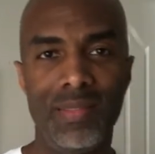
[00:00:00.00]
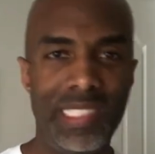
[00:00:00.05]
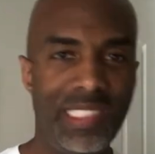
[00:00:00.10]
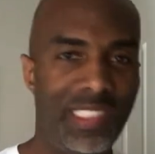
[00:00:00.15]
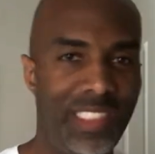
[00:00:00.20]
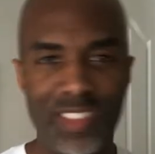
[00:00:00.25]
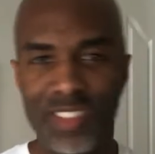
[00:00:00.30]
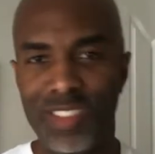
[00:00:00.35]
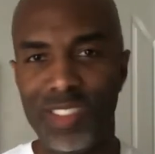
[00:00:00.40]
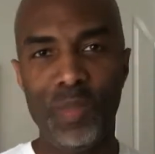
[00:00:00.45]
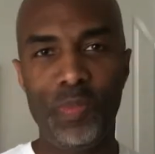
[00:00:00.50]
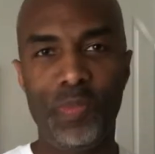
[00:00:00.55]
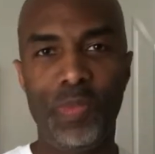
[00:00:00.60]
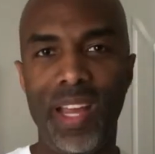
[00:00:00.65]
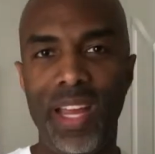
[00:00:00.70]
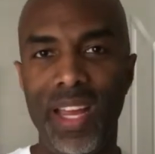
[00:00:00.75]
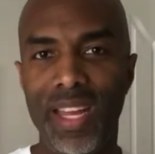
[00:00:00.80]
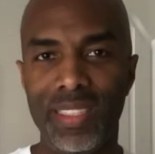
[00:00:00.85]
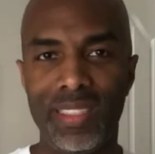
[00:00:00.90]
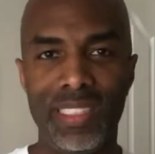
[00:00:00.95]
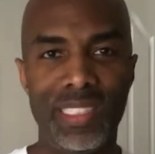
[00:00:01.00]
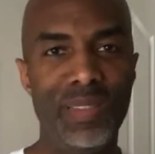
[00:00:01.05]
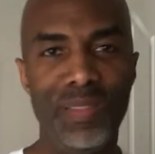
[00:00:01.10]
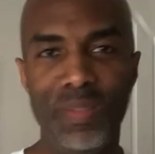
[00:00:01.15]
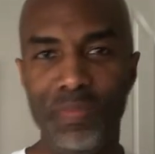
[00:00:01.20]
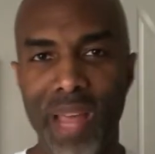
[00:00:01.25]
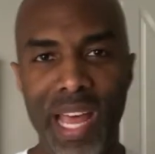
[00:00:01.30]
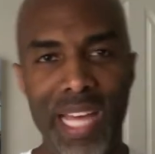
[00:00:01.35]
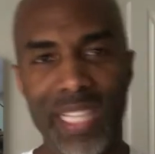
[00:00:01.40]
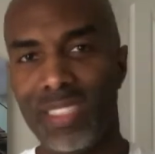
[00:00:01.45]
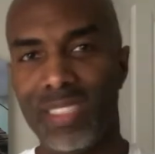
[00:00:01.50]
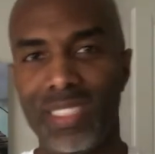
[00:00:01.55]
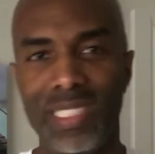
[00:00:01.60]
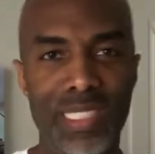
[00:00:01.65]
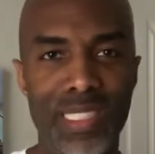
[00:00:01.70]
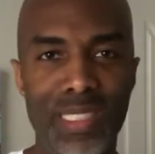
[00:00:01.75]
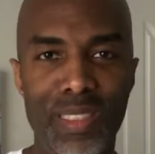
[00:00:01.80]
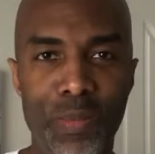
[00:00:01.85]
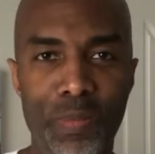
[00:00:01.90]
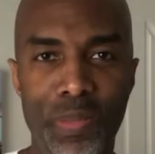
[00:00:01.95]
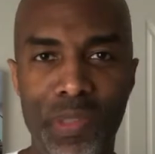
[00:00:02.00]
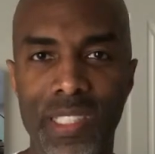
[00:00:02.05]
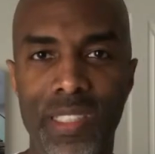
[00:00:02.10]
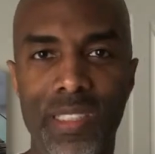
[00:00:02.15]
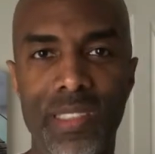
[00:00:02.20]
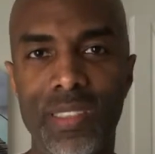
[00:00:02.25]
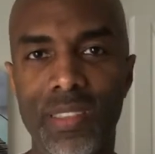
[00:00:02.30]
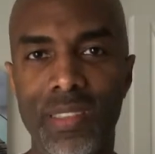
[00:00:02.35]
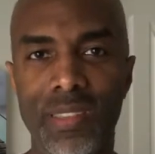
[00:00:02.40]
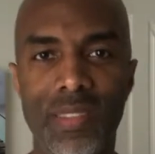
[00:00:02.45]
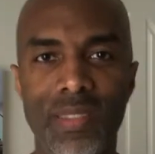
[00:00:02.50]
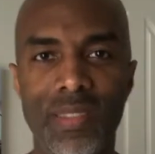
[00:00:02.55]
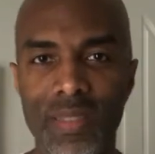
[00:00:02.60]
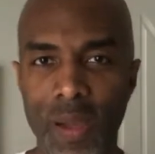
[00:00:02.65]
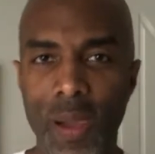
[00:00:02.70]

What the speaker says: It's just going to pass. It can magically disappear.